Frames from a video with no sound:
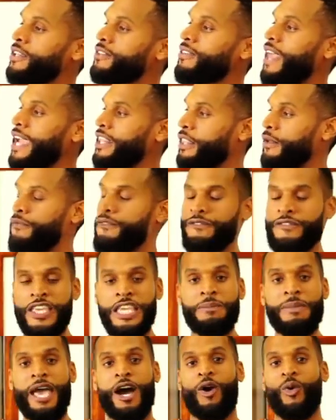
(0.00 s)
is like the
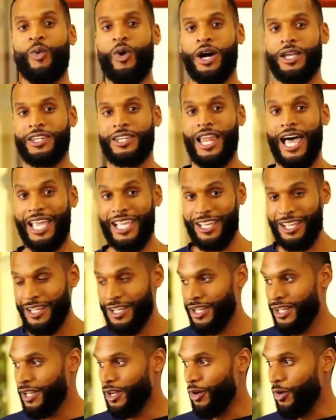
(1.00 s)
female one, like
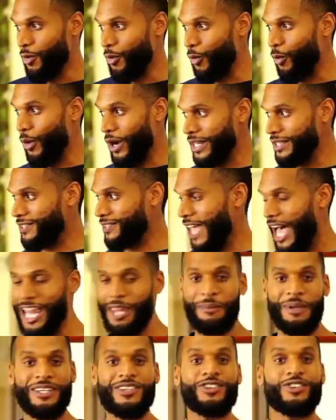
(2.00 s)
what
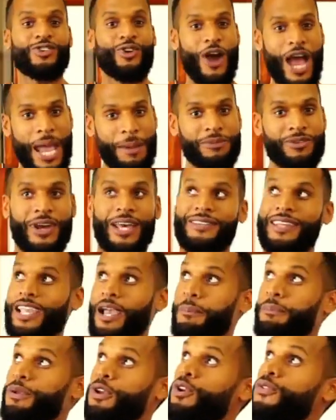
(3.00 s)
Solomon describes her as, like
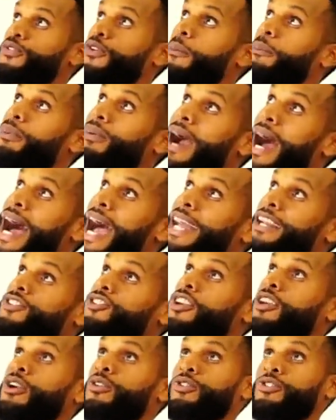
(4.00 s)
a beautiful bride,
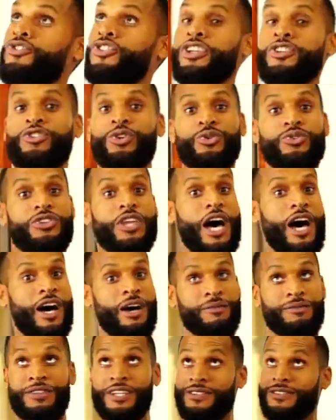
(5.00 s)
gentle
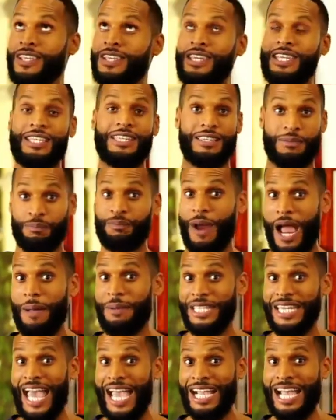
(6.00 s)
dove descending,
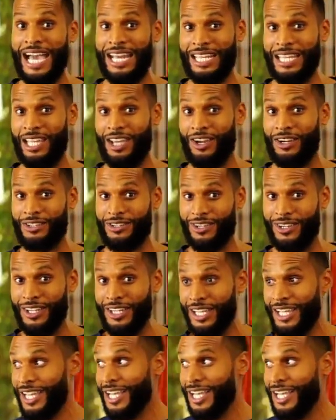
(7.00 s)
probably that kind of character.